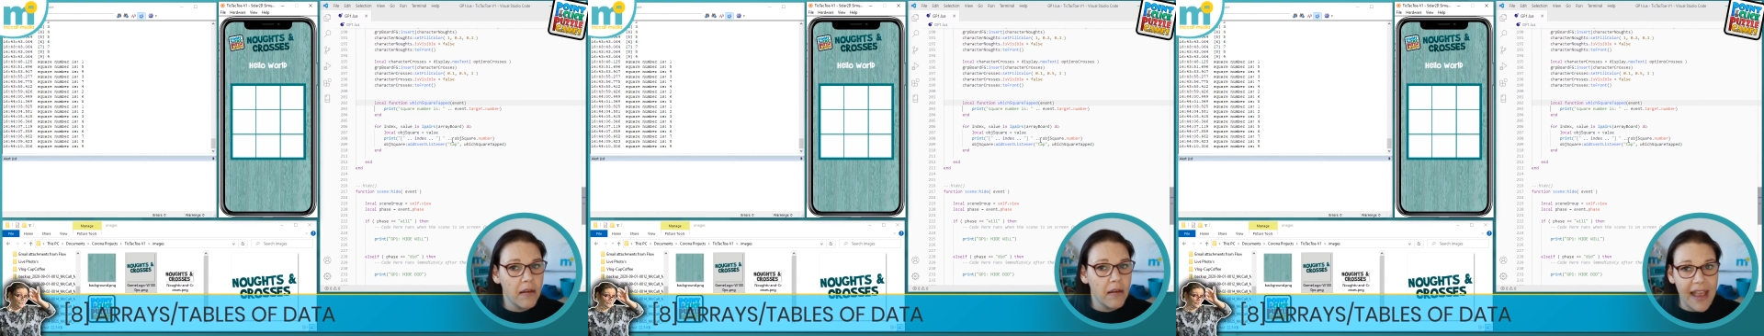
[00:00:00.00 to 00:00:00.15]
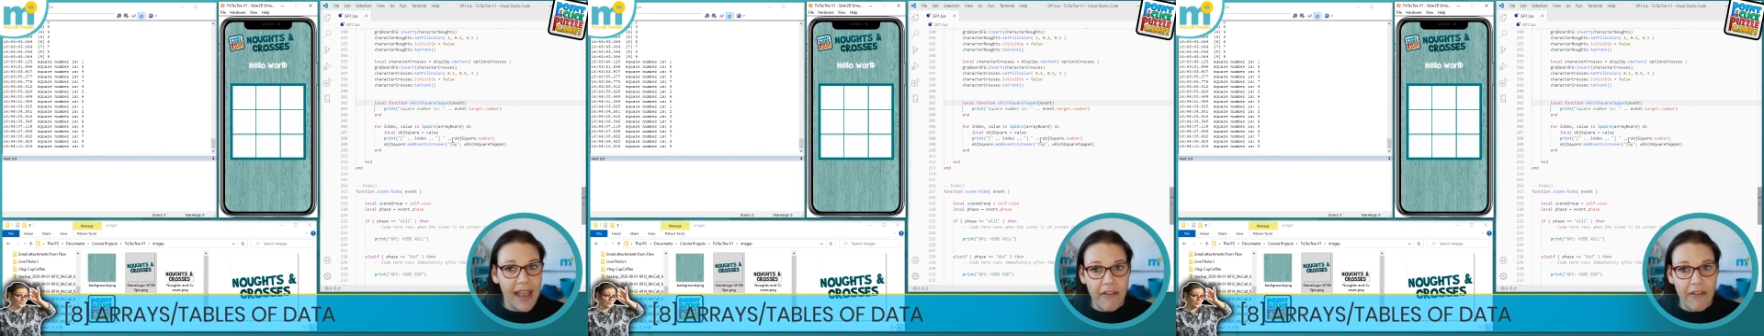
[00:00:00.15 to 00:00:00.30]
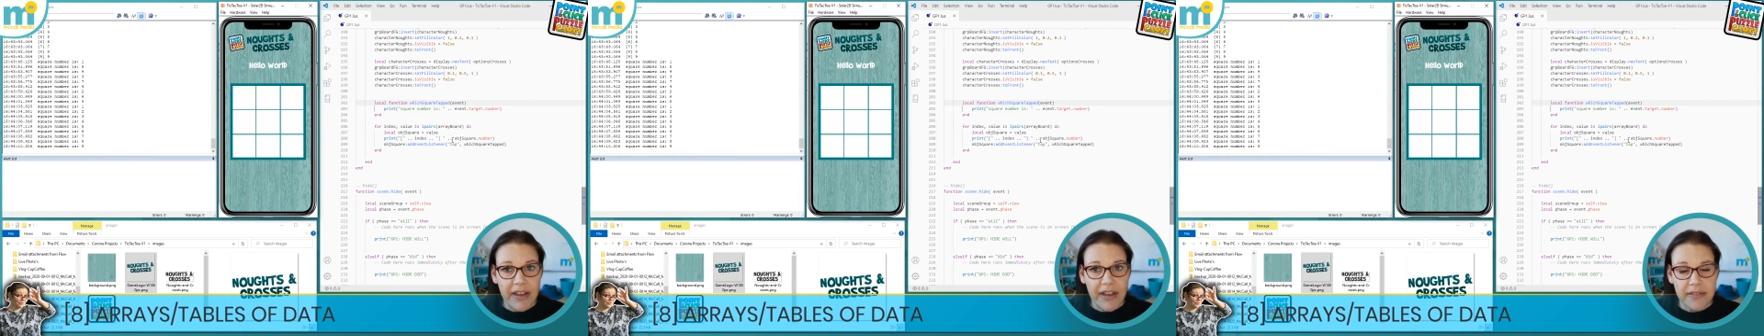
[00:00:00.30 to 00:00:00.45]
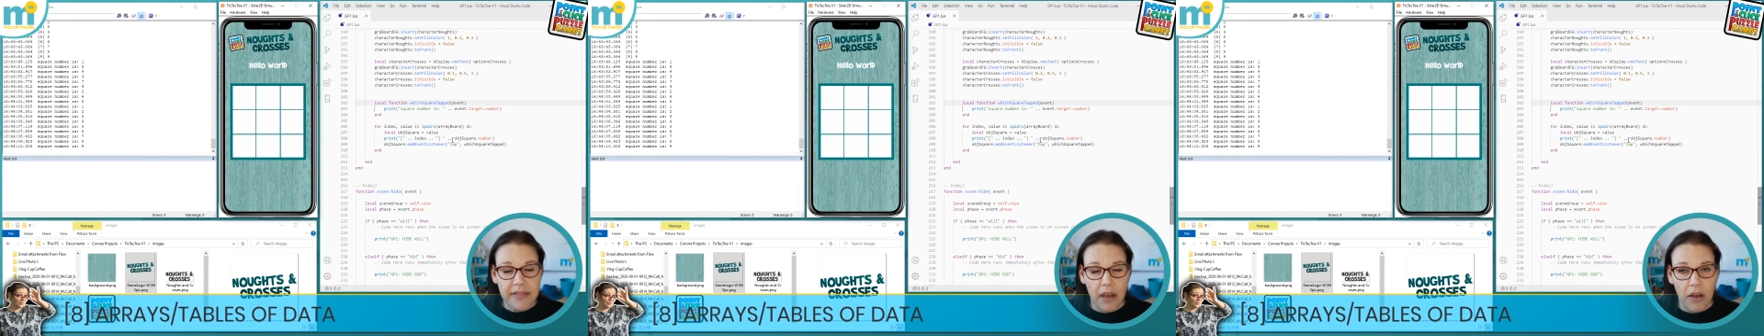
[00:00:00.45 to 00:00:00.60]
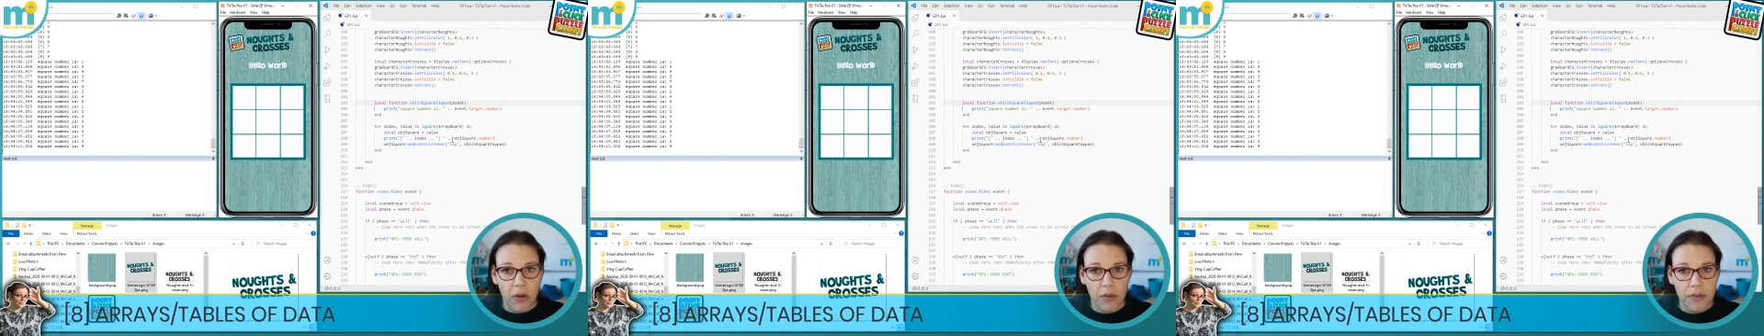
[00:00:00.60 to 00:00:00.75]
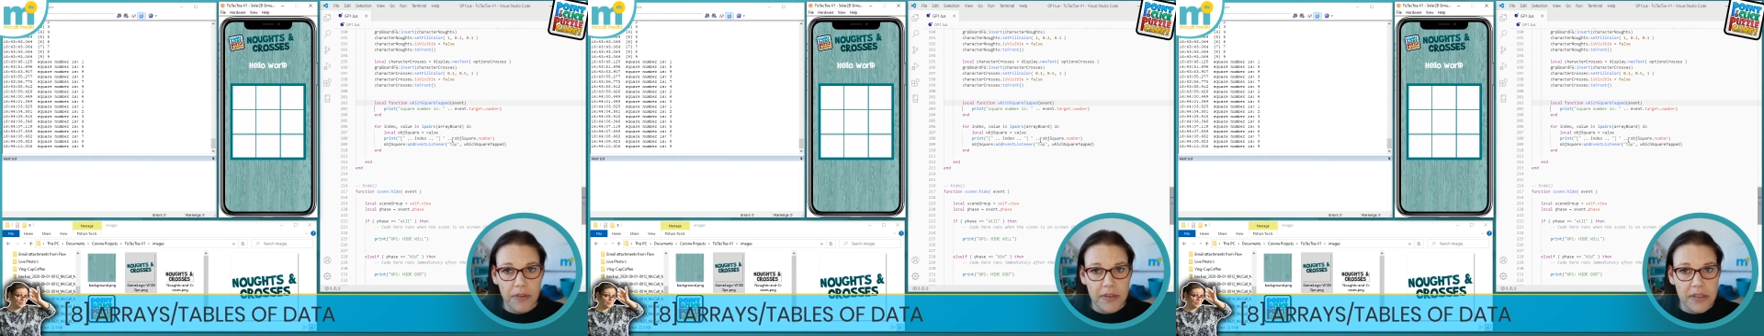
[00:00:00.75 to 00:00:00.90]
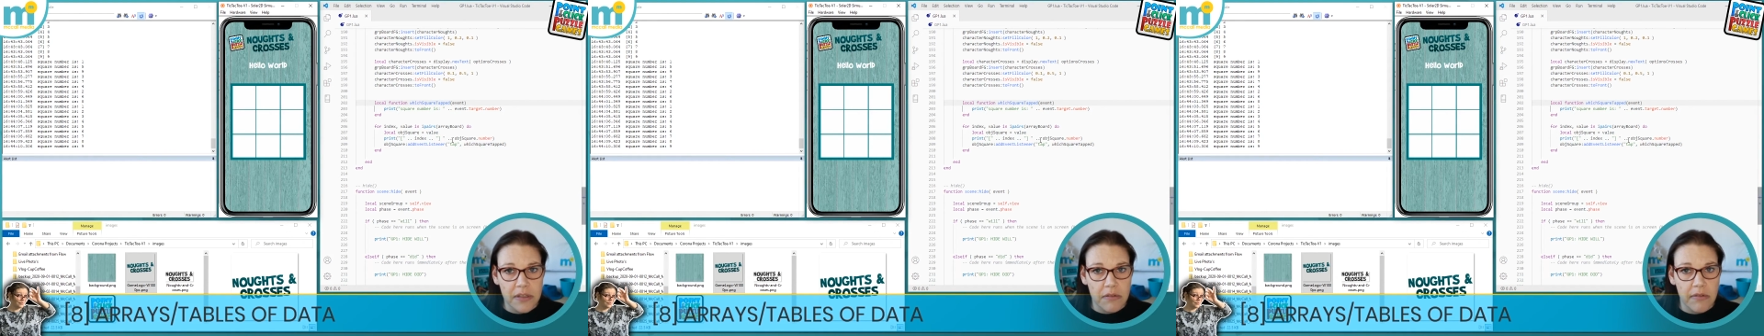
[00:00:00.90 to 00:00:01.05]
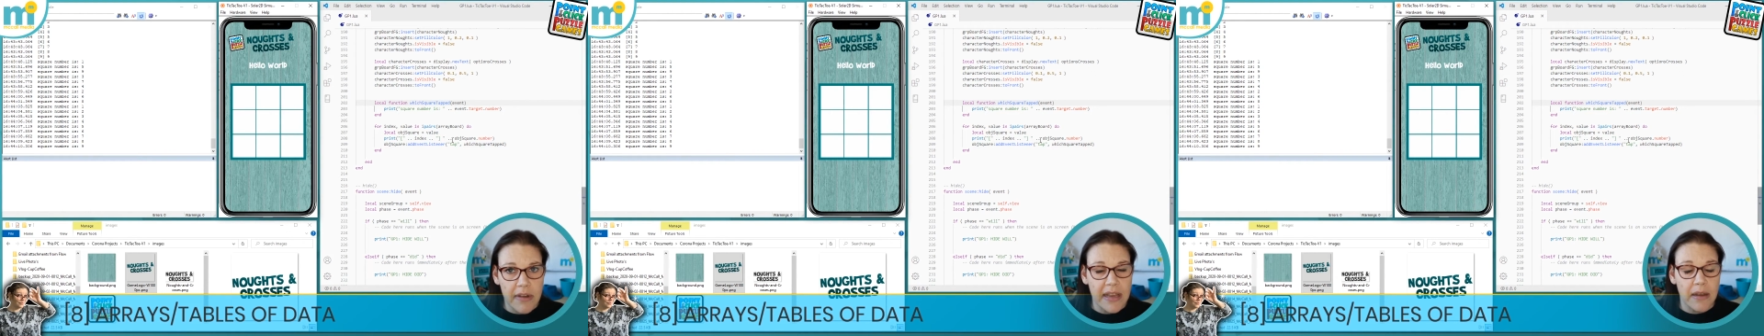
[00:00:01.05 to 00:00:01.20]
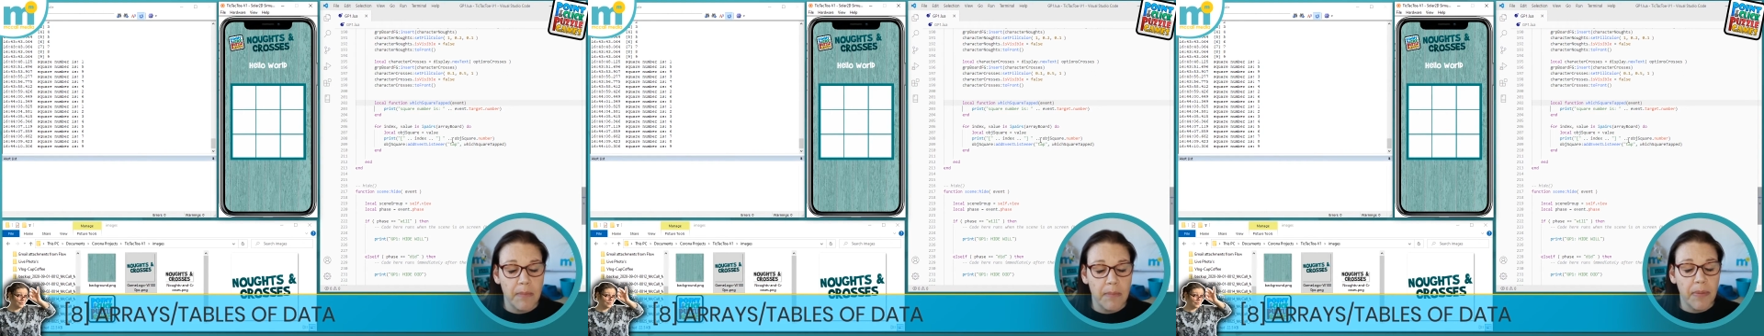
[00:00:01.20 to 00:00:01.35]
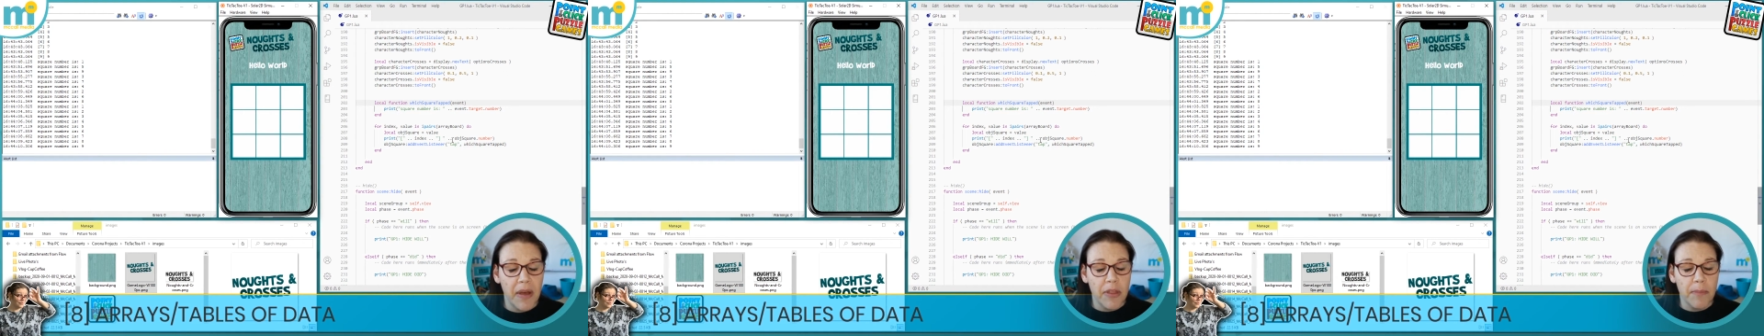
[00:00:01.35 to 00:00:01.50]
character on the
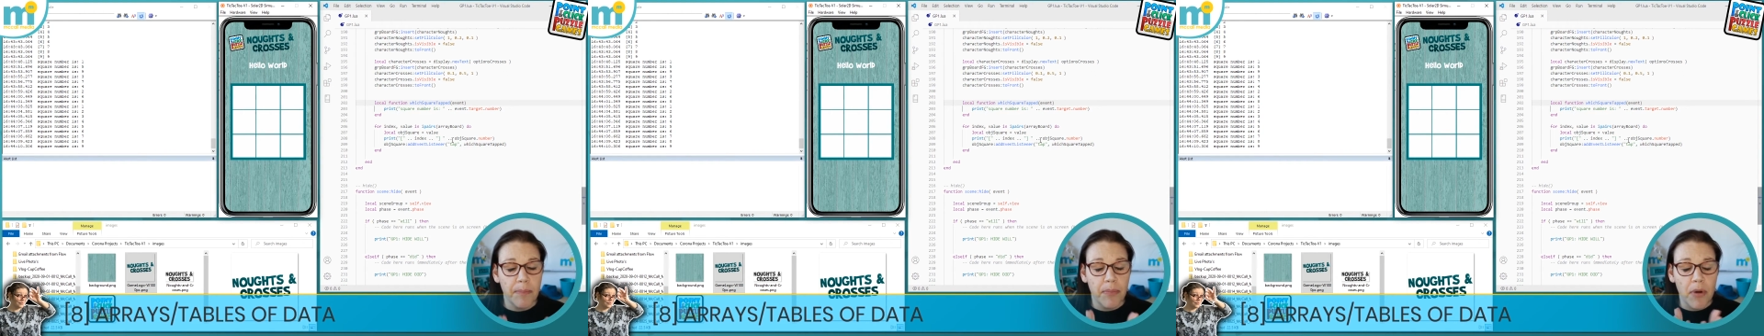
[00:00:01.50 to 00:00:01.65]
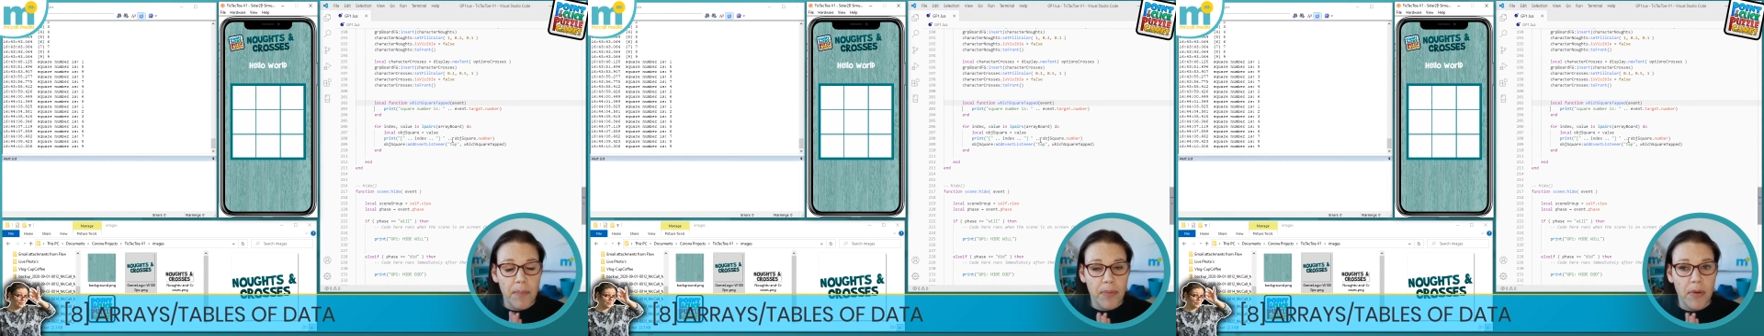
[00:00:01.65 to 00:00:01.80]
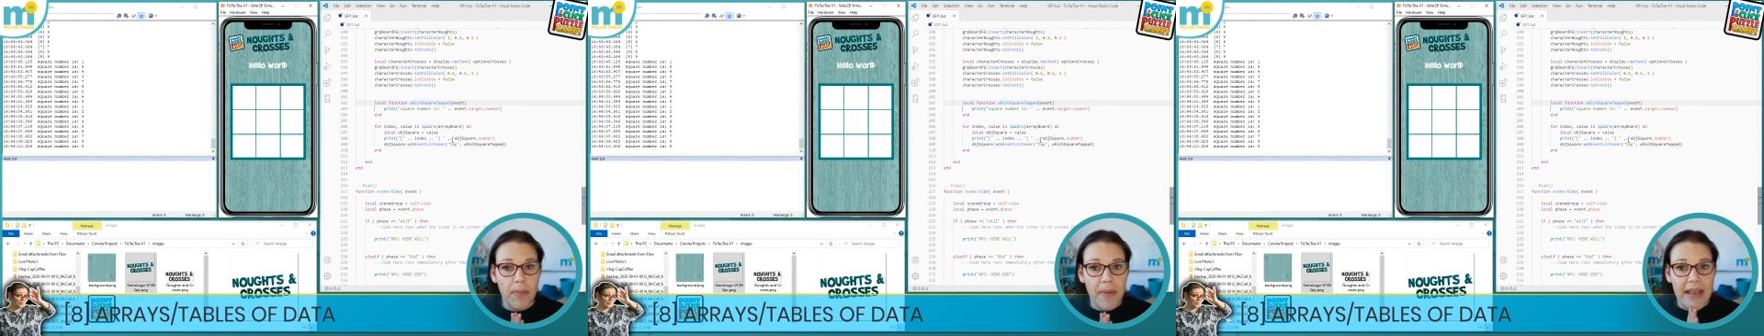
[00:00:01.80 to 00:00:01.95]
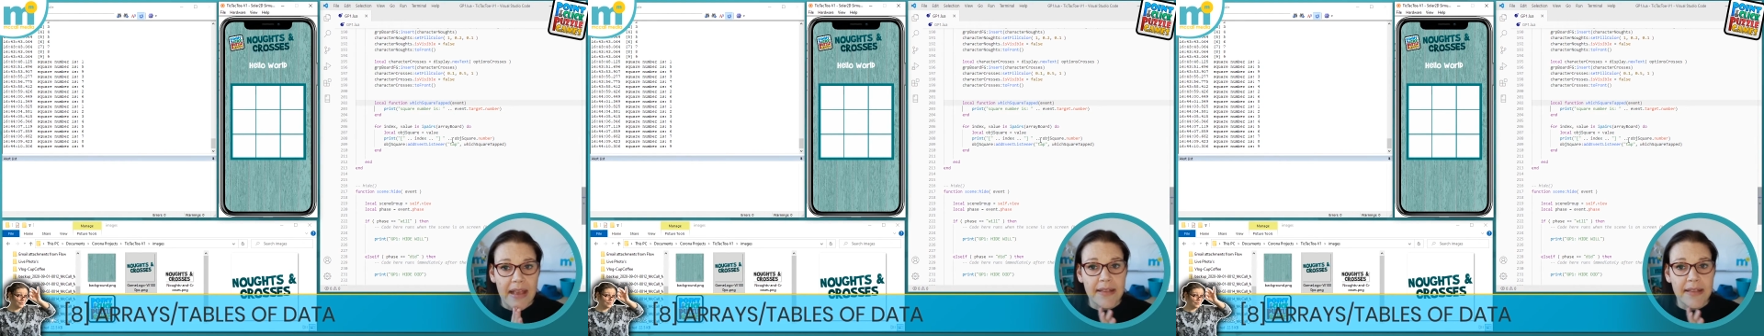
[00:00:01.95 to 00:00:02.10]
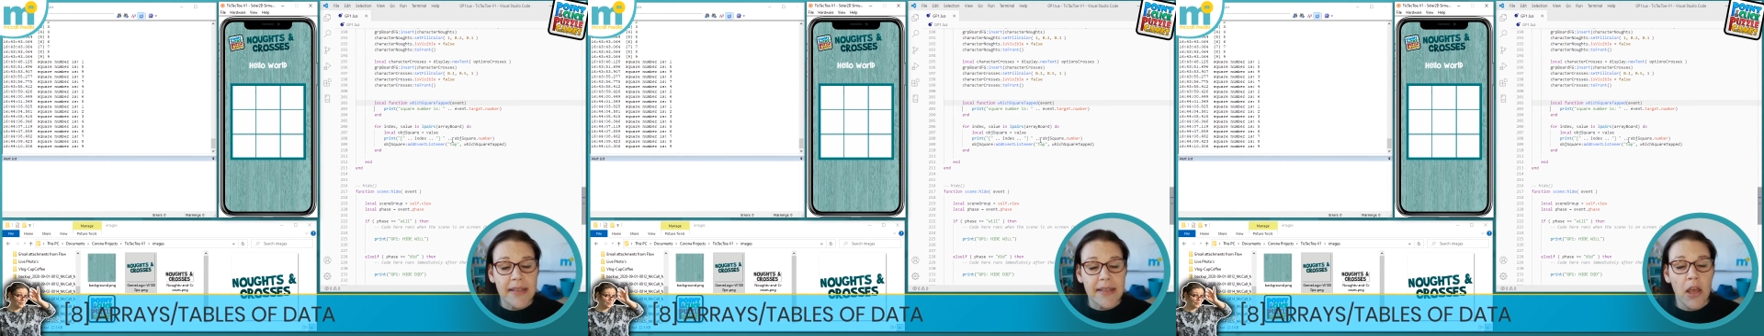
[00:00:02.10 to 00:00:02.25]
screen. But the problem is